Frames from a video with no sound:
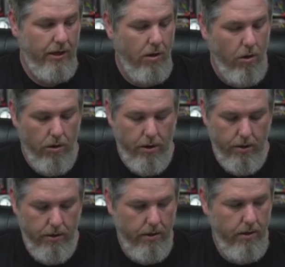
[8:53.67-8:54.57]
card
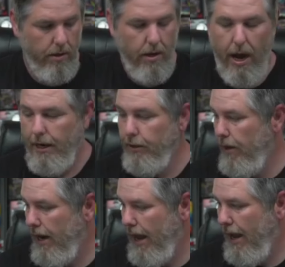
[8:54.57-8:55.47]
I do
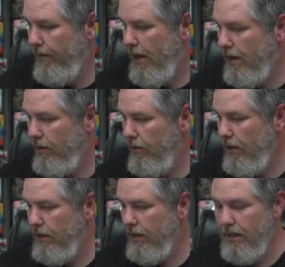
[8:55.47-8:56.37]
not have yet. So
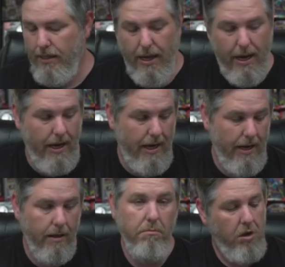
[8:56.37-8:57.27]
this is
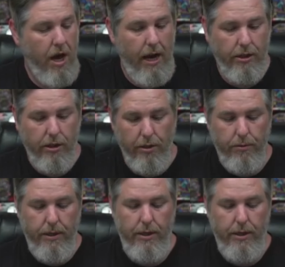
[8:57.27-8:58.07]
a nice little